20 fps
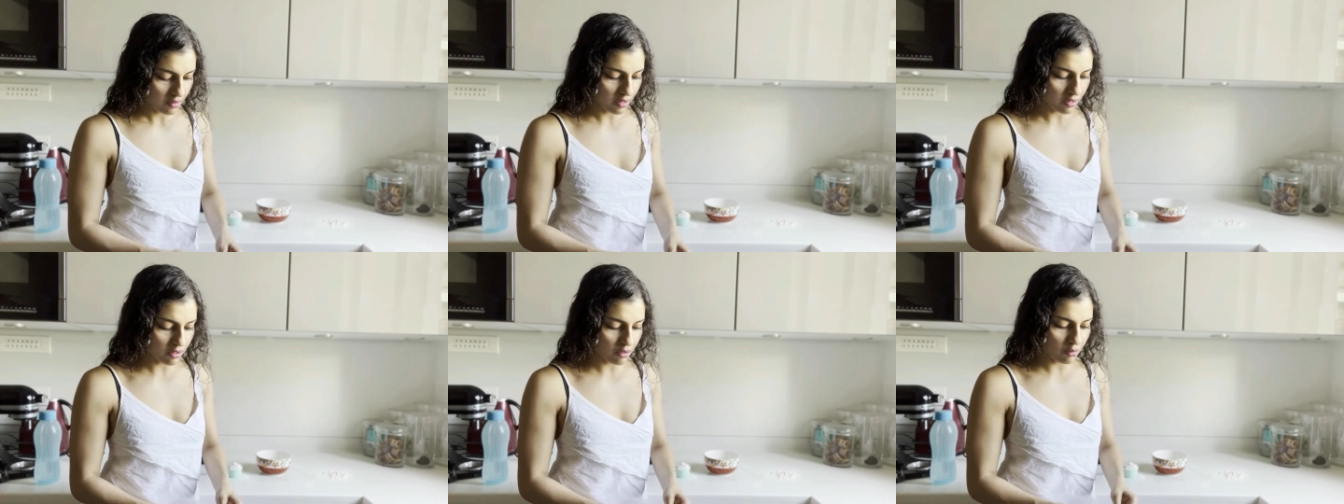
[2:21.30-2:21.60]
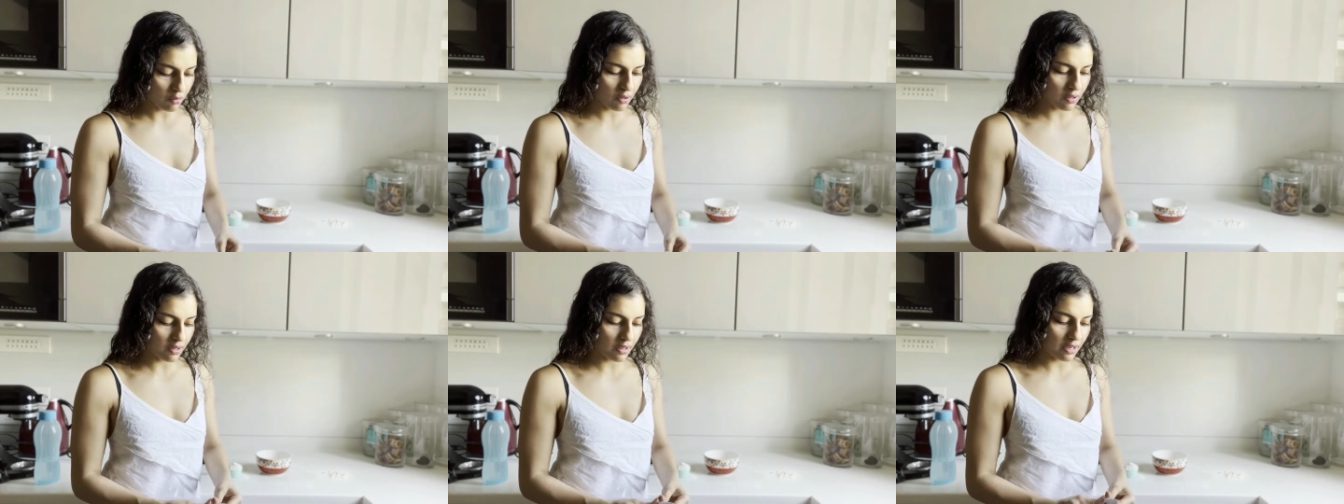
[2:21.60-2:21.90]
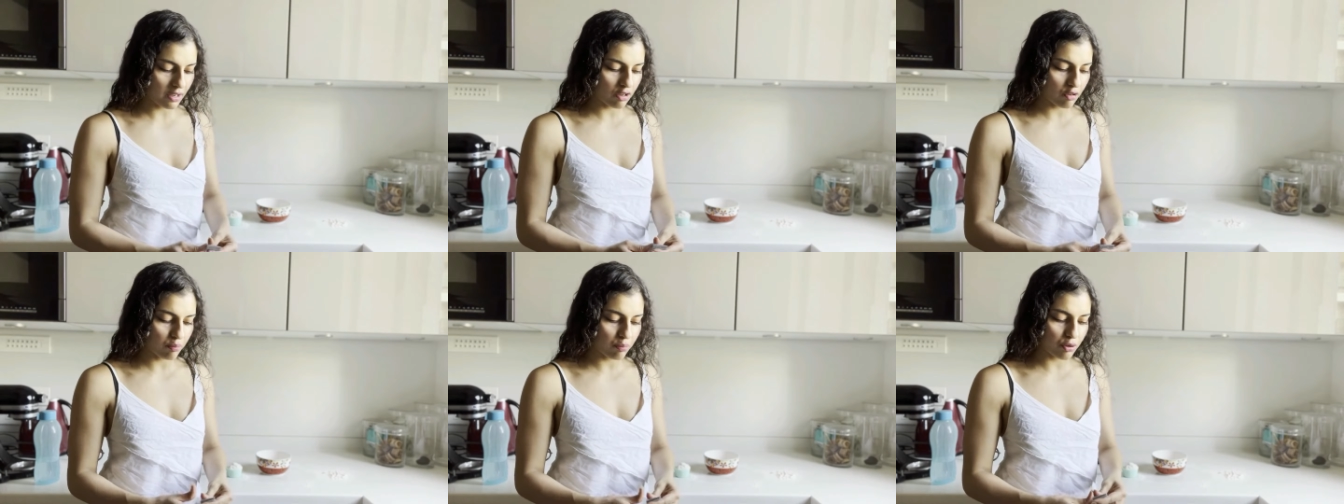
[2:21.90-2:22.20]
And you want to
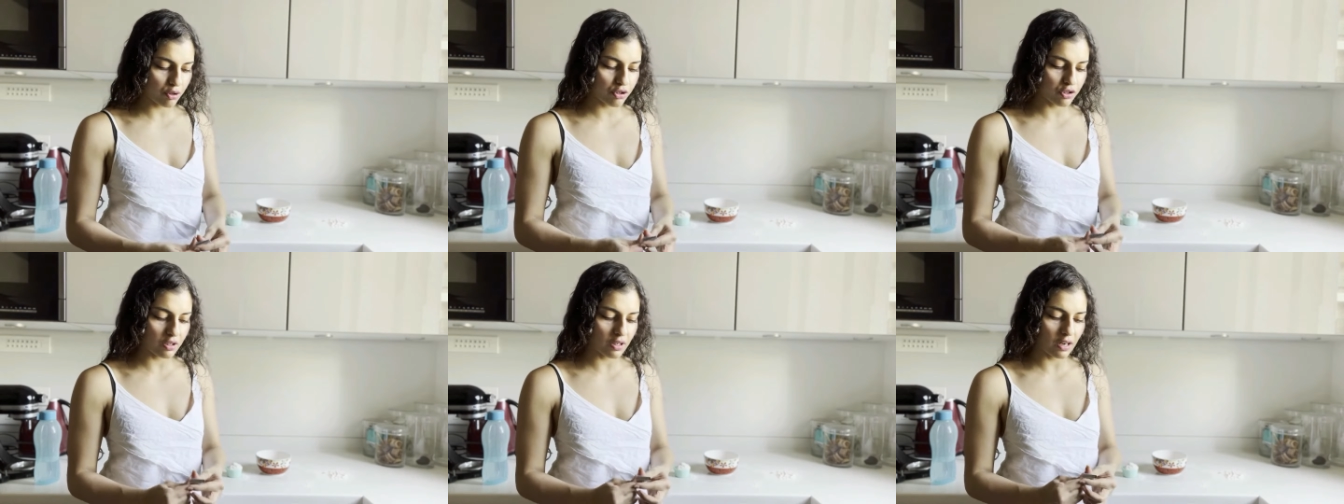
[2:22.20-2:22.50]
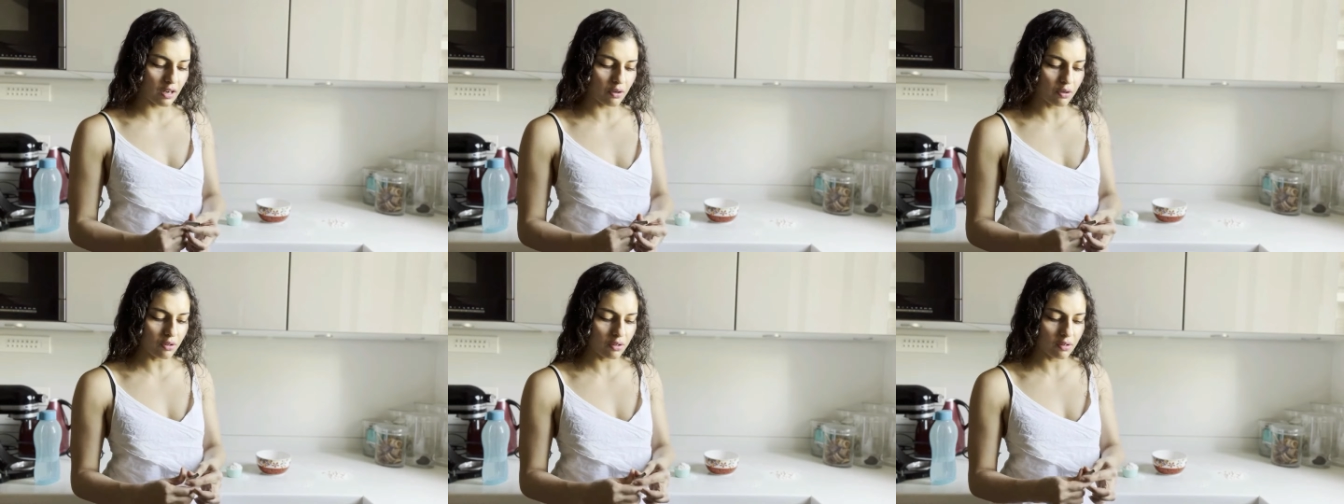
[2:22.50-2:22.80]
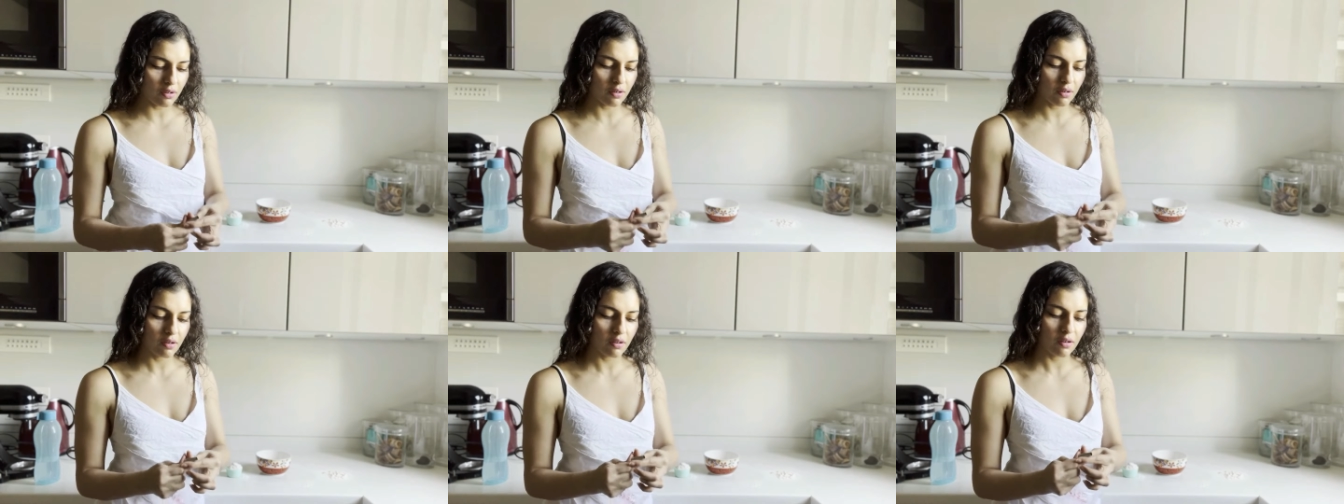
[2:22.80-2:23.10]
kind of push it out.
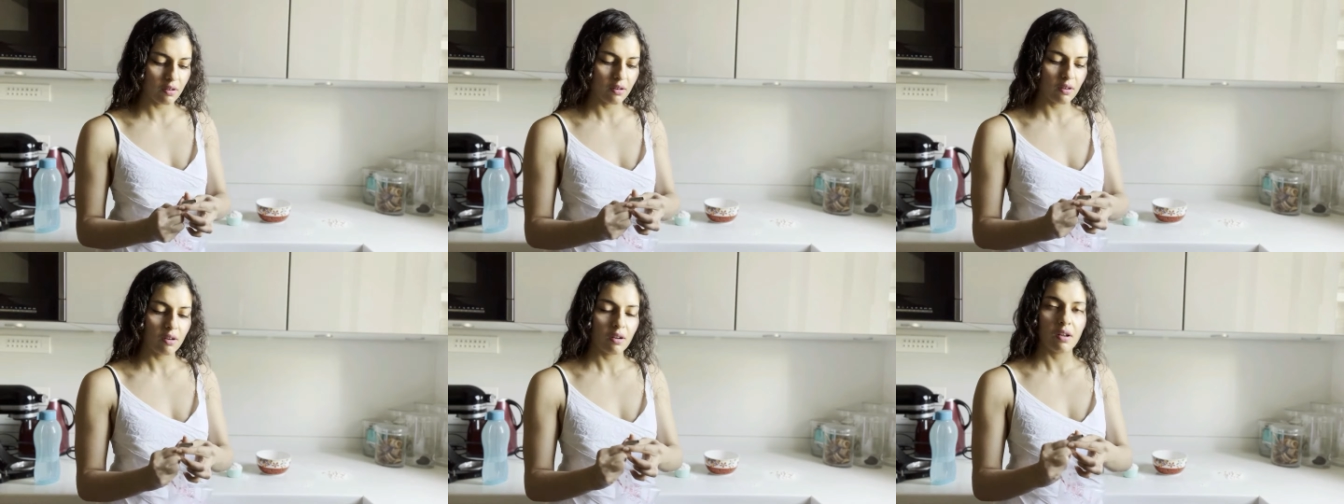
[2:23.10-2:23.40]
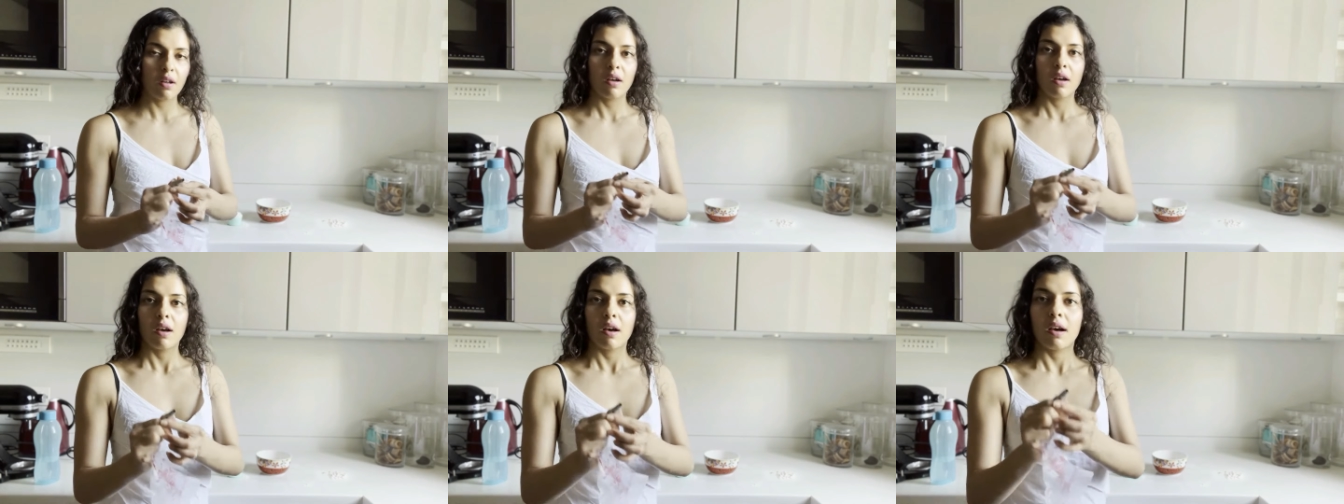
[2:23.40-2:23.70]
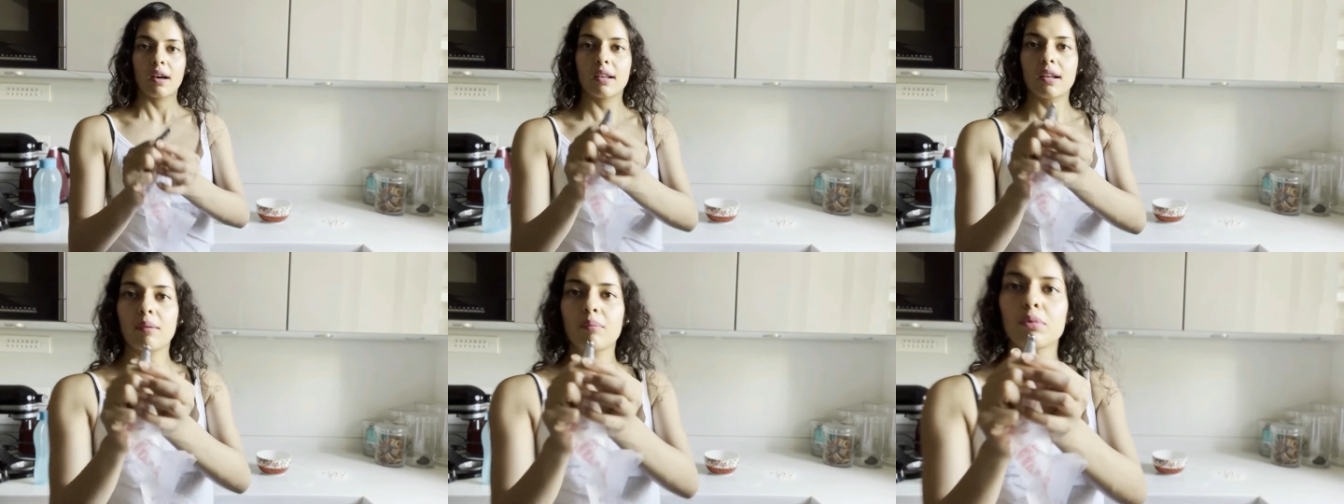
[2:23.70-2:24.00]

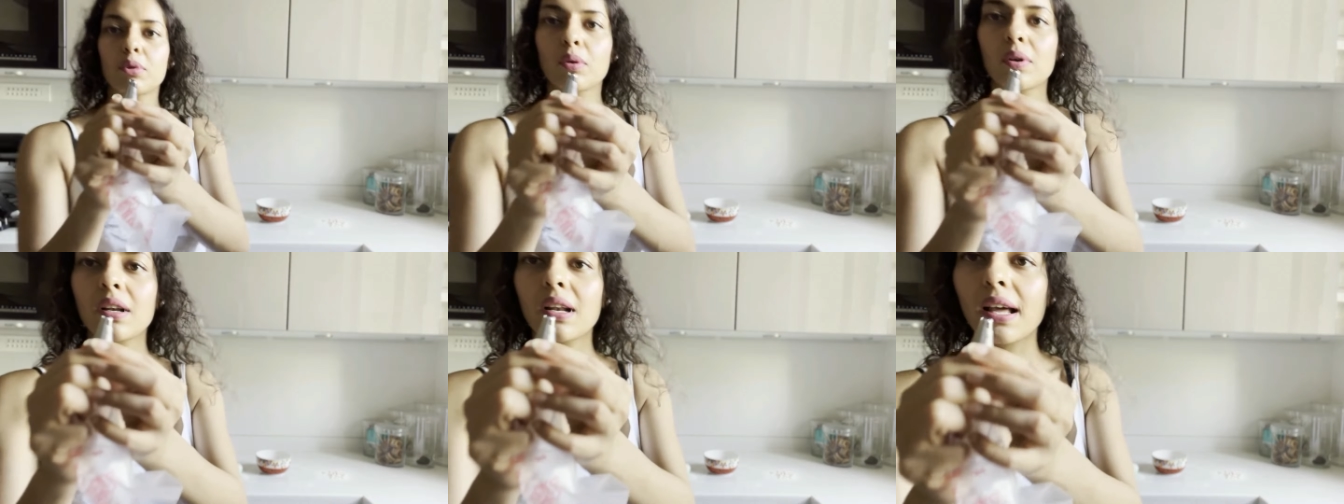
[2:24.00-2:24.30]
And I'm doing